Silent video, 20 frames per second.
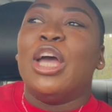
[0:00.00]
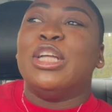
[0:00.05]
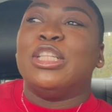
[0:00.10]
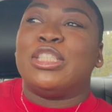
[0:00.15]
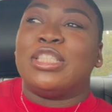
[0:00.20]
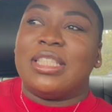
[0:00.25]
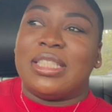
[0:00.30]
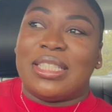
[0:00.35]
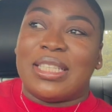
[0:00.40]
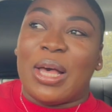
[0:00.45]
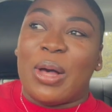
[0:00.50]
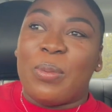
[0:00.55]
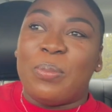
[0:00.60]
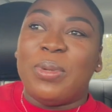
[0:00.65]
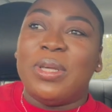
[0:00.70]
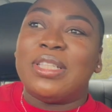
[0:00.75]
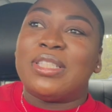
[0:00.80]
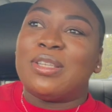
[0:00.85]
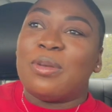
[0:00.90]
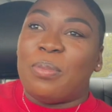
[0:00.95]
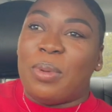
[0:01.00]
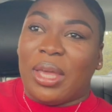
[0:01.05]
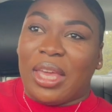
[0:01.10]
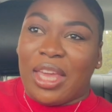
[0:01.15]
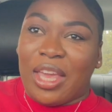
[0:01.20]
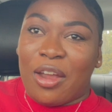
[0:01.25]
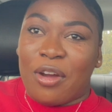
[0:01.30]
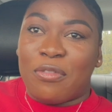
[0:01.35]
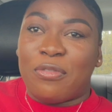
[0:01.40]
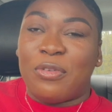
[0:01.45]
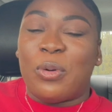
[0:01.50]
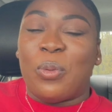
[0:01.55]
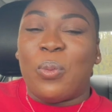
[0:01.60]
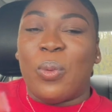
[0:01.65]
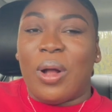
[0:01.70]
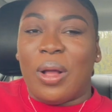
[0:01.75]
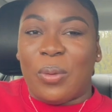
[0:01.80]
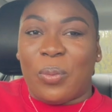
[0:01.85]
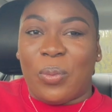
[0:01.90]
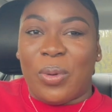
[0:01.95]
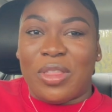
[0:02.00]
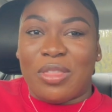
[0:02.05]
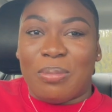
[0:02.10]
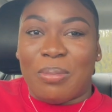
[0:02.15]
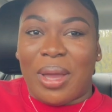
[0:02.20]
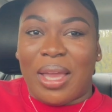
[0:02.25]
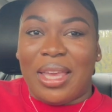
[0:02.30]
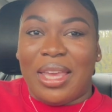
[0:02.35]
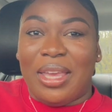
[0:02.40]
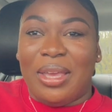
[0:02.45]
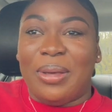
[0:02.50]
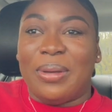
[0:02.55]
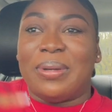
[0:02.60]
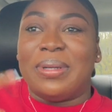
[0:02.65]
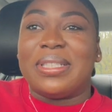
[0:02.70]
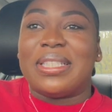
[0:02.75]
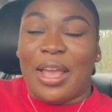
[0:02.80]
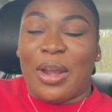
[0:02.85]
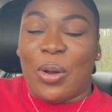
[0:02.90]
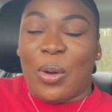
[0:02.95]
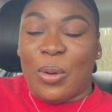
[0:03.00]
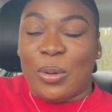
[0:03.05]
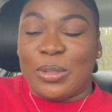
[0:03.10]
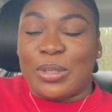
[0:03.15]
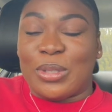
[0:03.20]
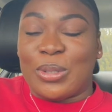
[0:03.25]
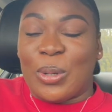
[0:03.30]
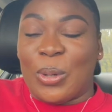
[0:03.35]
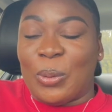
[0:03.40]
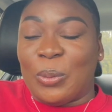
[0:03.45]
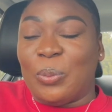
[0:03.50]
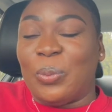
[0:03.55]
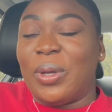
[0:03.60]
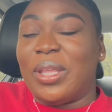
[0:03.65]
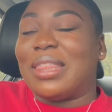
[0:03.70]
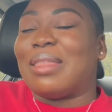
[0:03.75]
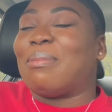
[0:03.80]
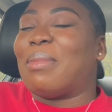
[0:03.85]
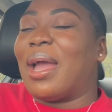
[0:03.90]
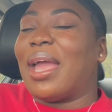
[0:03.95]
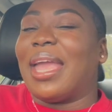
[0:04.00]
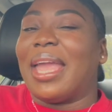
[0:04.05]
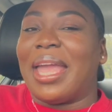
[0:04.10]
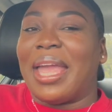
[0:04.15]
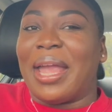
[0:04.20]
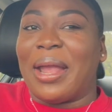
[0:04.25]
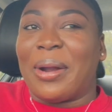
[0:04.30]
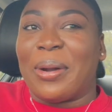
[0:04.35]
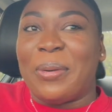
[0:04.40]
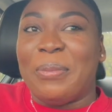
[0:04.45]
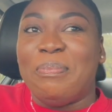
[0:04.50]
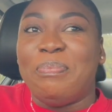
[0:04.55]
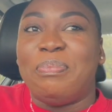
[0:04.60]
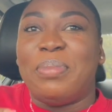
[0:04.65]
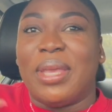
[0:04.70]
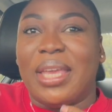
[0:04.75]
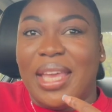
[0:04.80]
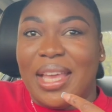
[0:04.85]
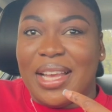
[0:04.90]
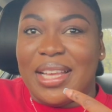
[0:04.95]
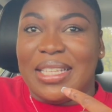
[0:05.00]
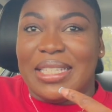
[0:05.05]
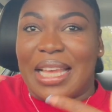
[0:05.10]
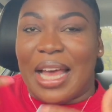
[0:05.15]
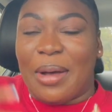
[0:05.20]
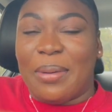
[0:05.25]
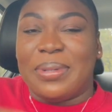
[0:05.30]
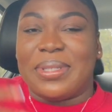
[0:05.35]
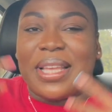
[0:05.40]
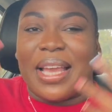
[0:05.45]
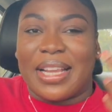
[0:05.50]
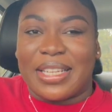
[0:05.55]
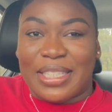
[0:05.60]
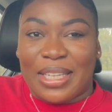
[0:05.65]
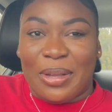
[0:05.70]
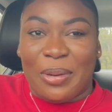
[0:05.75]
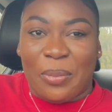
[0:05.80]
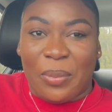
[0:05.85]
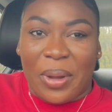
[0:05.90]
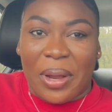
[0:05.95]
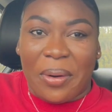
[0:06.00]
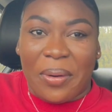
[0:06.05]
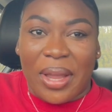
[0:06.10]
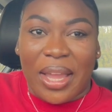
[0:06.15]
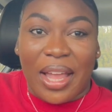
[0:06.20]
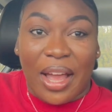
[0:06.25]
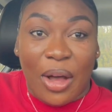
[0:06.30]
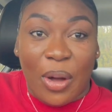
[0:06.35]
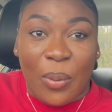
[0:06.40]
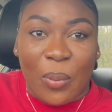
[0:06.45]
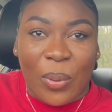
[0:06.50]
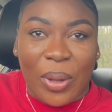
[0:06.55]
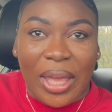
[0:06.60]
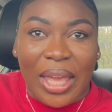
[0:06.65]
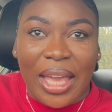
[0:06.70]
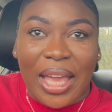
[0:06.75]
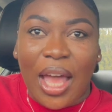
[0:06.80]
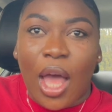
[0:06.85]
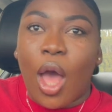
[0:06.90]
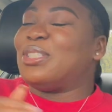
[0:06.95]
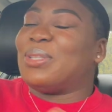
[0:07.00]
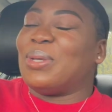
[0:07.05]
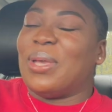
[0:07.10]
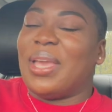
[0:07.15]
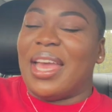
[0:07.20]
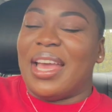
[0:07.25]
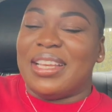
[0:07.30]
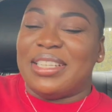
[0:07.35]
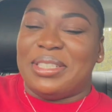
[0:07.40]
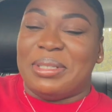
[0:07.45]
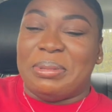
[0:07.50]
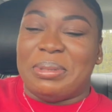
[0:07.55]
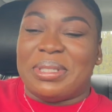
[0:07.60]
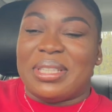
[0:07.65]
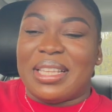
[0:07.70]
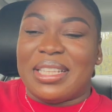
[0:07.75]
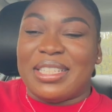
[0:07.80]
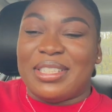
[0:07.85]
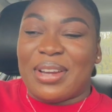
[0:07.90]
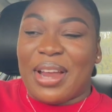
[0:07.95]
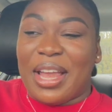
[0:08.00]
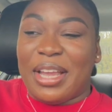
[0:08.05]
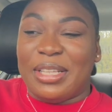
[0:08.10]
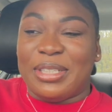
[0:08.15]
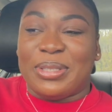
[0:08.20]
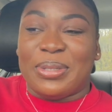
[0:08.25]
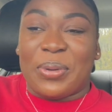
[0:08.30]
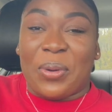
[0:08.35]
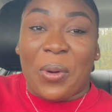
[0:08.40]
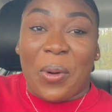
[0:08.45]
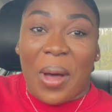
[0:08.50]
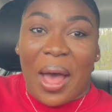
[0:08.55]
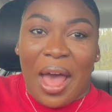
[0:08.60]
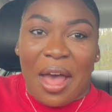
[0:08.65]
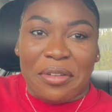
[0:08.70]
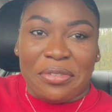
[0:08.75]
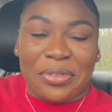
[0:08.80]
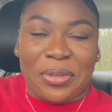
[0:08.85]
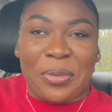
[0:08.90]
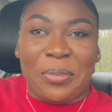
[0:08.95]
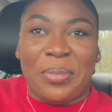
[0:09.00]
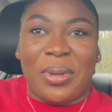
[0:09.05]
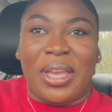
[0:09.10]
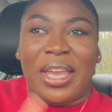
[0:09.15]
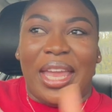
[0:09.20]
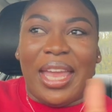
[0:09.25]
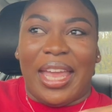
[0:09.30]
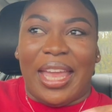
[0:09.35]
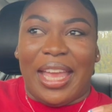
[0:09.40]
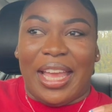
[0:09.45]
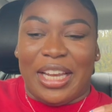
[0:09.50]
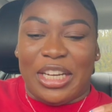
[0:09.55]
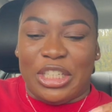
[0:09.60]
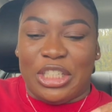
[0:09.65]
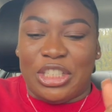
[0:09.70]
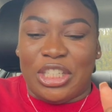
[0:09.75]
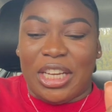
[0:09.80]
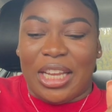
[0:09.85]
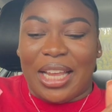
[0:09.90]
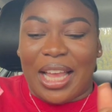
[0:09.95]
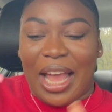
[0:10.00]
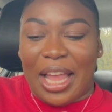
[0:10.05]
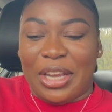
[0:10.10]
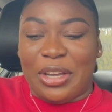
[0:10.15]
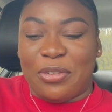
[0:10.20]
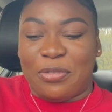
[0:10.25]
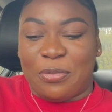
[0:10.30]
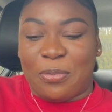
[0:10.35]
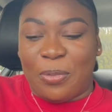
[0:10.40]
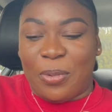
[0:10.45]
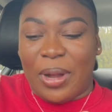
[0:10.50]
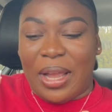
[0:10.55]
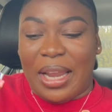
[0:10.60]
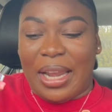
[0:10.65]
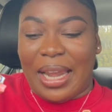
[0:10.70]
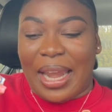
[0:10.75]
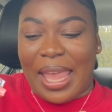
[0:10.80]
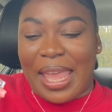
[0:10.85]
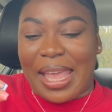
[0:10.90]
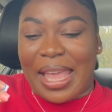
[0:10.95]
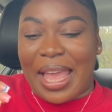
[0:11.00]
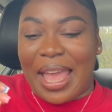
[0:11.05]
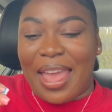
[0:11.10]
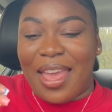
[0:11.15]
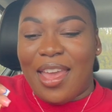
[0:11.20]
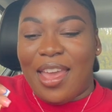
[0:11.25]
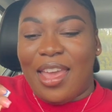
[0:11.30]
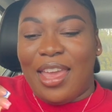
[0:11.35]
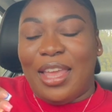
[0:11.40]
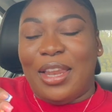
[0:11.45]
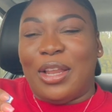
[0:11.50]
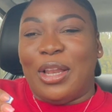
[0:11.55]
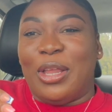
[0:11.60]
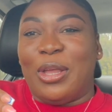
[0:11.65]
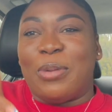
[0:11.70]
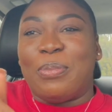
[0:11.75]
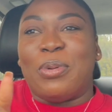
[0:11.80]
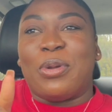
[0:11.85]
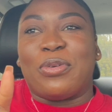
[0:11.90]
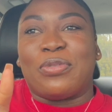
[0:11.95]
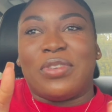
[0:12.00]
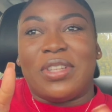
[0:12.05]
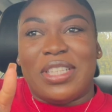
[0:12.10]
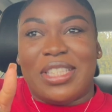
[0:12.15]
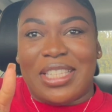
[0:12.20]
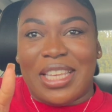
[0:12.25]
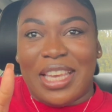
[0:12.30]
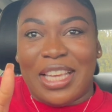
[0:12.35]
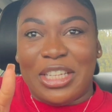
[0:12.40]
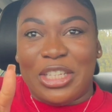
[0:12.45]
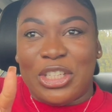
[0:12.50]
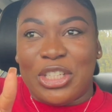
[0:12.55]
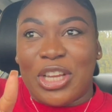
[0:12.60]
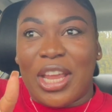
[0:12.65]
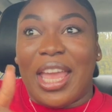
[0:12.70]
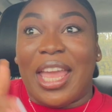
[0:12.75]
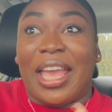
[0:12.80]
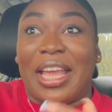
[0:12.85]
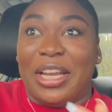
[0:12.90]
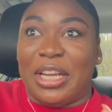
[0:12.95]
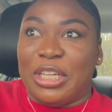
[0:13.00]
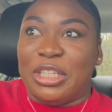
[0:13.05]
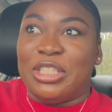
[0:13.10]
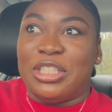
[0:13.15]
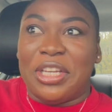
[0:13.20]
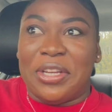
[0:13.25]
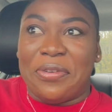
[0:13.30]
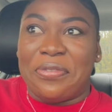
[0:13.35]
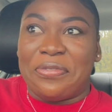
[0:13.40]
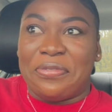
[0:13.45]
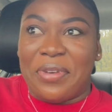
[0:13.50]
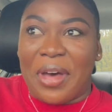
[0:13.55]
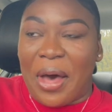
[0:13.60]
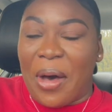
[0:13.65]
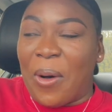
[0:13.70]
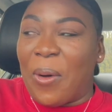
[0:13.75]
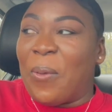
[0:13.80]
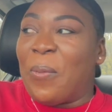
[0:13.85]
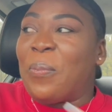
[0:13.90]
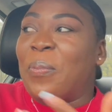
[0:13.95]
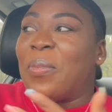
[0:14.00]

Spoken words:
to tell me to be careful, one, with my heels and also with my hair, because I was actually wearing a wig. So yeah, she was trying to go after me and she kind of went like in a little bit of a ditch and she fell.